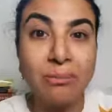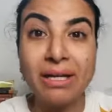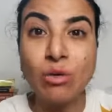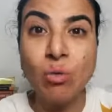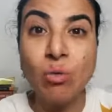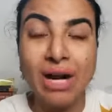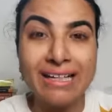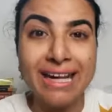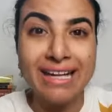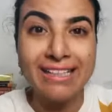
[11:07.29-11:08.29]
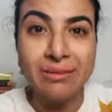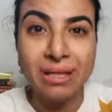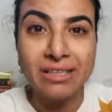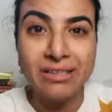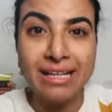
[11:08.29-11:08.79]
pick one item
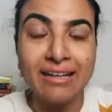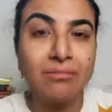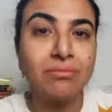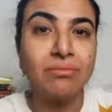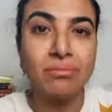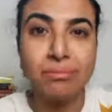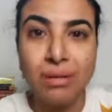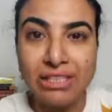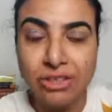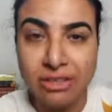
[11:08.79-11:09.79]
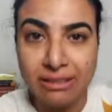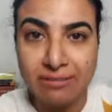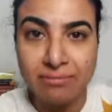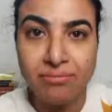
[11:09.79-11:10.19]
at a time. Budgeting.